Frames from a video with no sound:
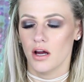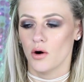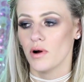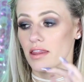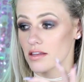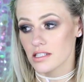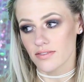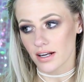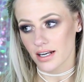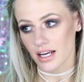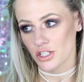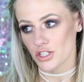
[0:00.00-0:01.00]
Where this
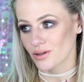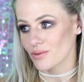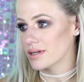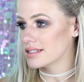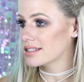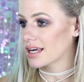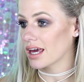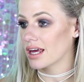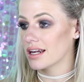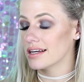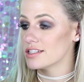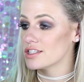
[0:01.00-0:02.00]
foundation, once
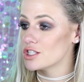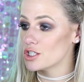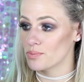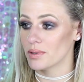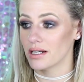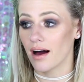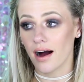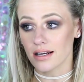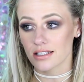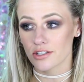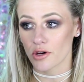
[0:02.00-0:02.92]
again, it's super light.